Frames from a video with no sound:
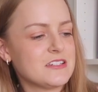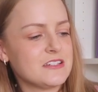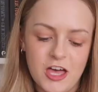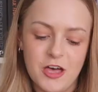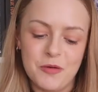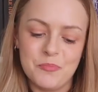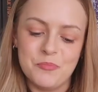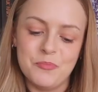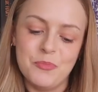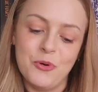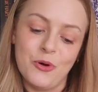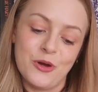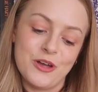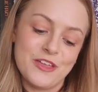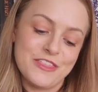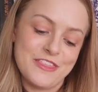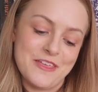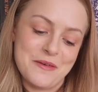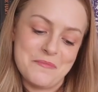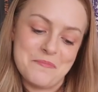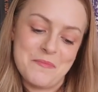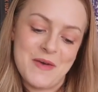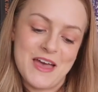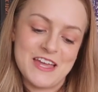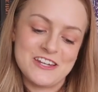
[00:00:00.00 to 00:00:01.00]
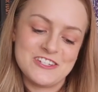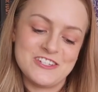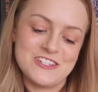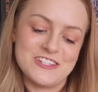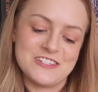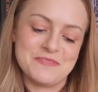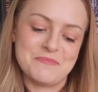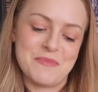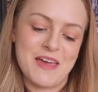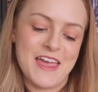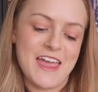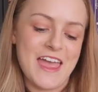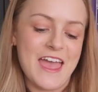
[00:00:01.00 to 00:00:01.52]
a book that
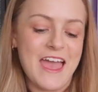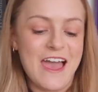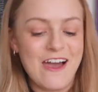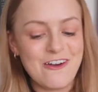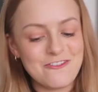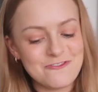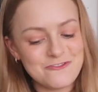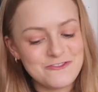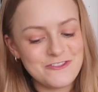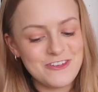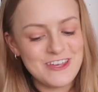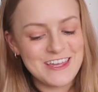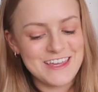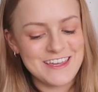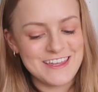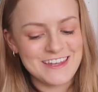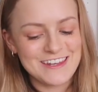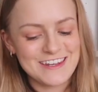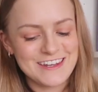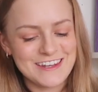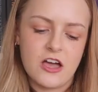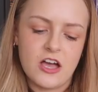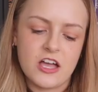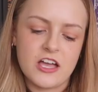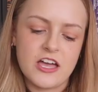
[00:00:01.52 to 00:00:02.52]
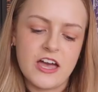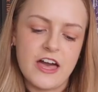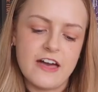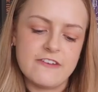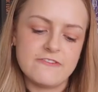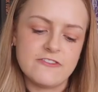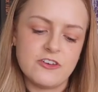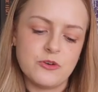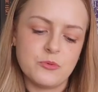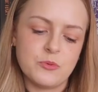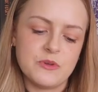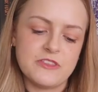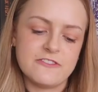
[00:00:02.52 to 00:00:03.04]
matches my outfit, a
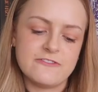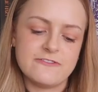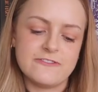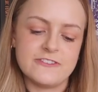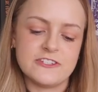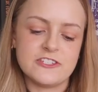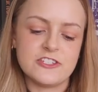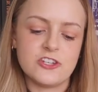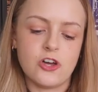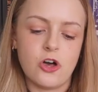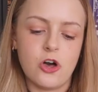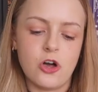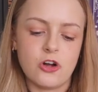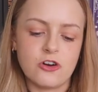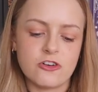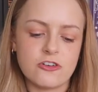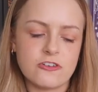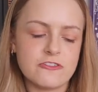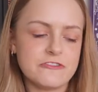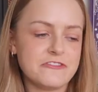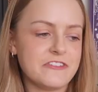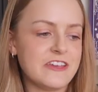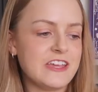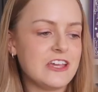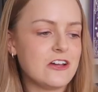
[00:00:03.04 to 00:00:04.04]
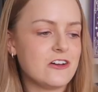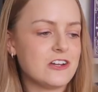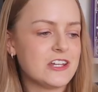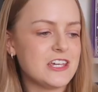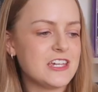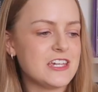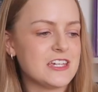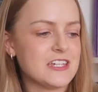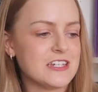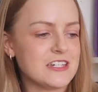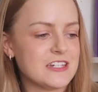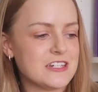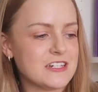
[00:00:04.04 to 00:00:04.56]
cover with photography on
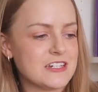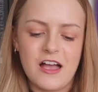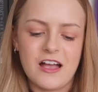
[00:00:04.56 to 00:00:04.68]
it,